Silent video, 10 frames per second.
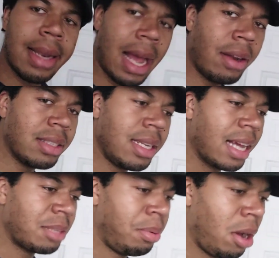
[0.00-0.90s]
Now this
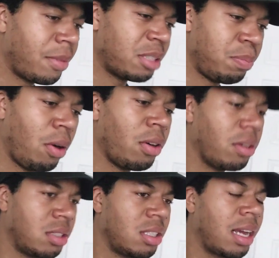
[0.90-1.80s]
next part with
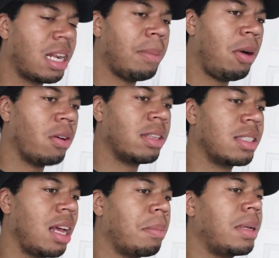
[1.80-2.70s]
Spoil sucking up all the
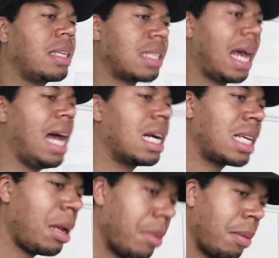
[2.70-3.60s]
zombies, I'll
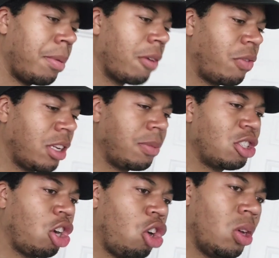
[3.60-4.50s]
keep it a $1.50
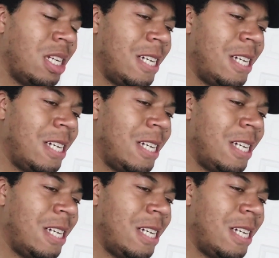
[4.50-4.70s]
with y'all.